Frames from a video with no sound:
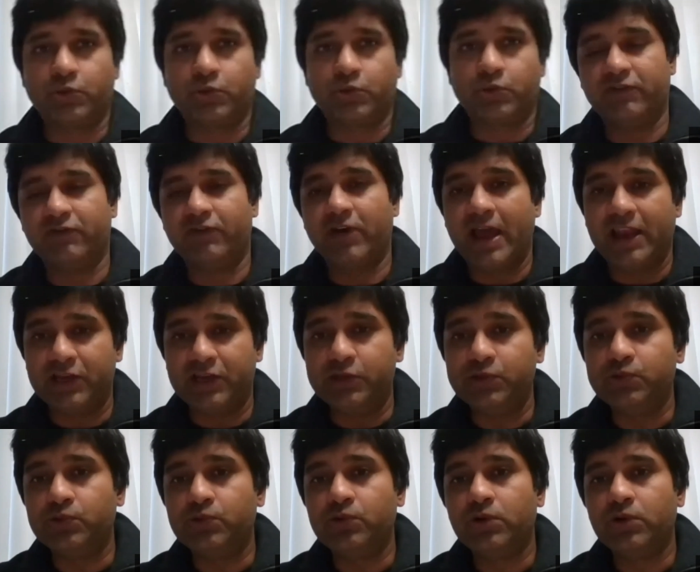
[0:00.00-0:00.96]
the
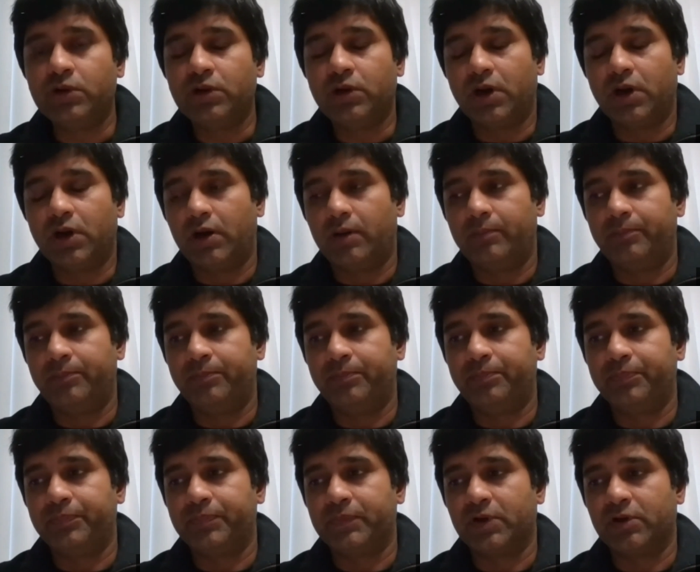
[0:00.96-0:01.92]
value
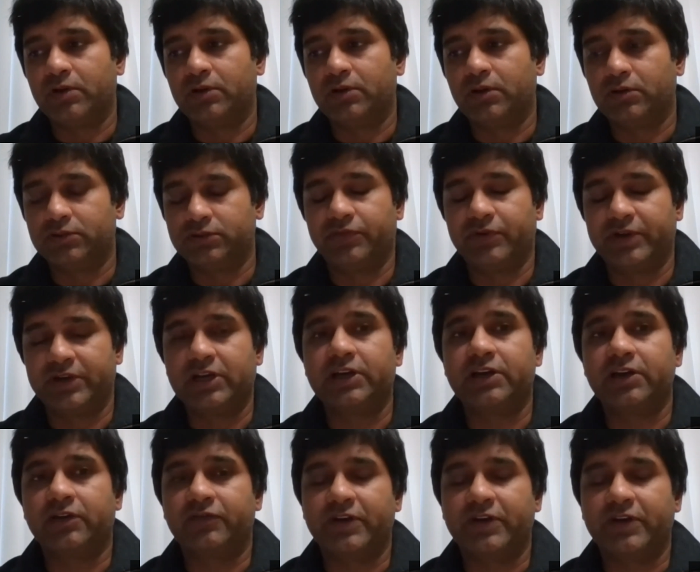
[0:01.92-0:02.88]
um, uh, or the
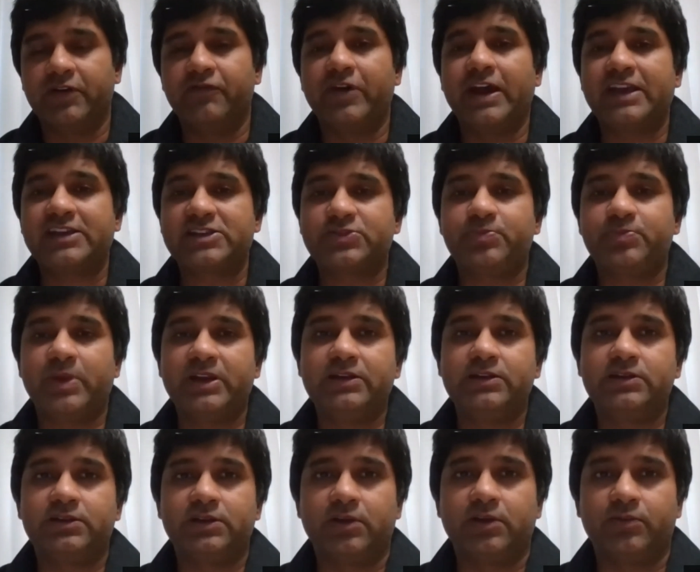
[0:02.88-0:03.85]
return of investment,